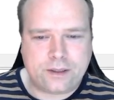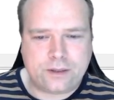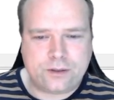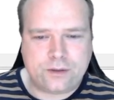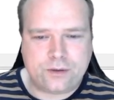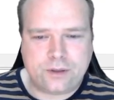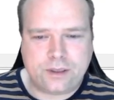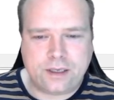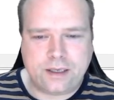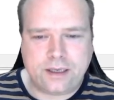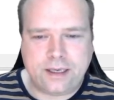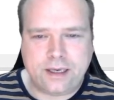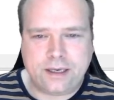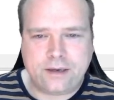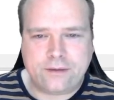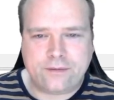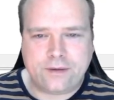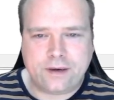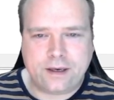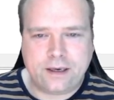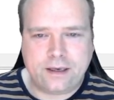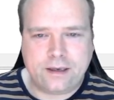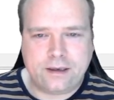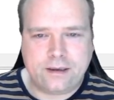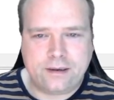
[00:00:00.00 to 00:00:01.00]
delete a
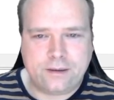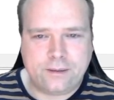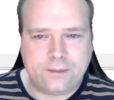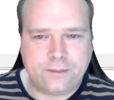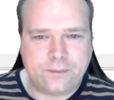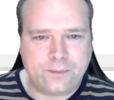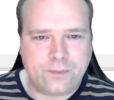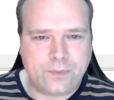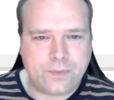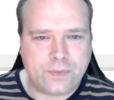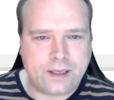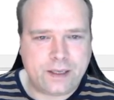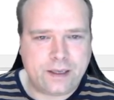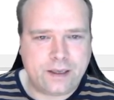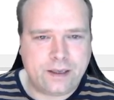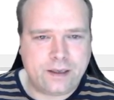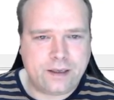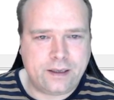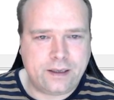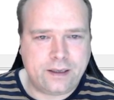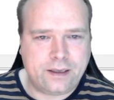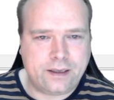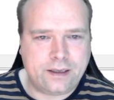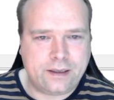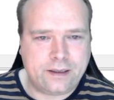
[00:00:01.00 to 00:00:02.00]
file.
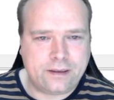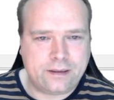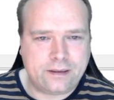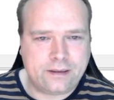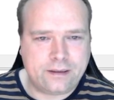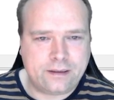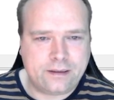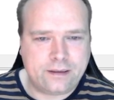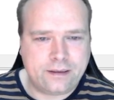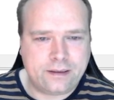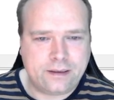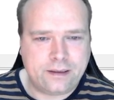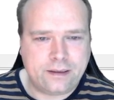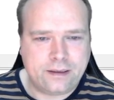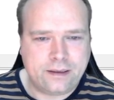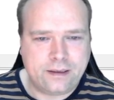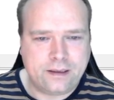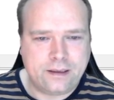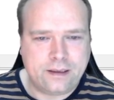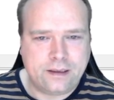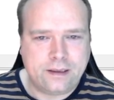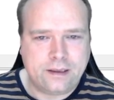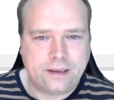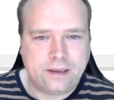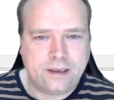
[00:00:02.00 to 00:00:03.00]
Let
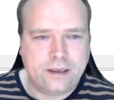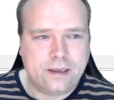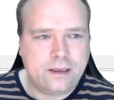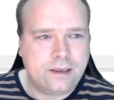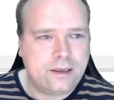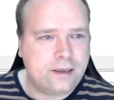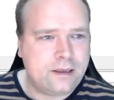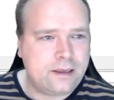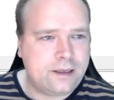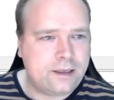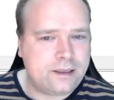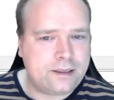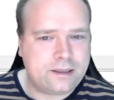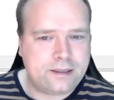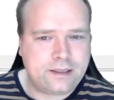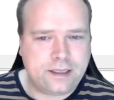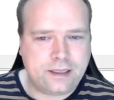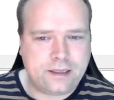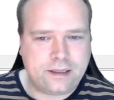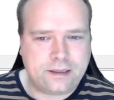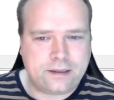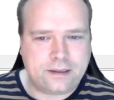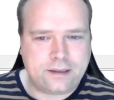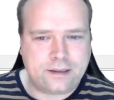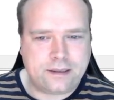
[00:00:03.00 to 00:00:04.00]
us see it.